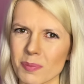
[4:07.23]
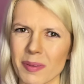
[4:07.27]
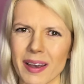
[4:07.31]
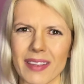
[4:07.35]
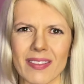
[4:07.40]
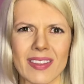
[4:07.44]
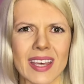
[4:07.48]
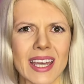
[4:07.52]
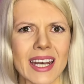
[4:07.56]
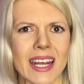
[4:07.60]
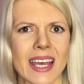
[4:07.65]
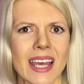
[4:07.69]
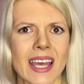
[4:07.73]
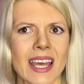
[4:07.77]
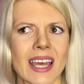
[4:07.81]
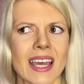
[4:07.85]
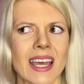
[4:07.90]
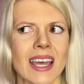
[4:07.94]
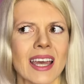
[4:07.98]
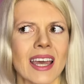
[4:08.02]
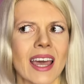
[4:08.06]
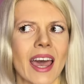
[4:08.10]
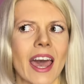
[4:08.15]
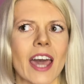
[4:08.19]
But then
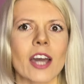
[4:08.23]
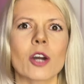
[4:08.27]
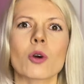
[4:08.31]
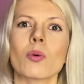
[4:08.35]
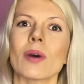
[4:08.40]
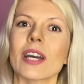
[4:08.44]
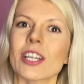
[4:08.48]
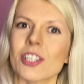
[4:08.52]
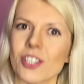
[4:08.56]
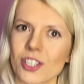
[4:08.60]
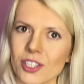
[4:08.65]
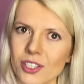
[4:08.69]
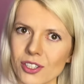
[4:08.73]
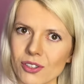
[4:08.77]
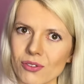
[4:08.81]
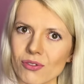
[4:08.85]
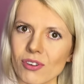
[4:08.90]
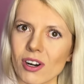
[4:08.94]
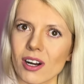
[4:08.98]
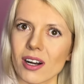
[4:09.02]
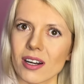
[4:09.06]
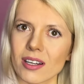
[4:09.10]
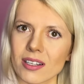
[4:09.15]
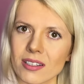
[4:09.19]
a question
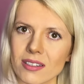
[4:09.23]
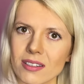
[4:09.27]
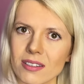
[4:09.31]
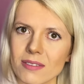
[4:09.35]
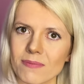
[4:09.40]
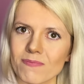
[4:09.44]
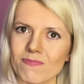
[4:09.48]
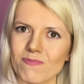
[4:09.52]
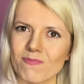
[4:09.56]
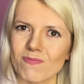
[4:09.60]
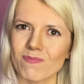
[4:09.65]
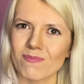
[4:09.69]
arises.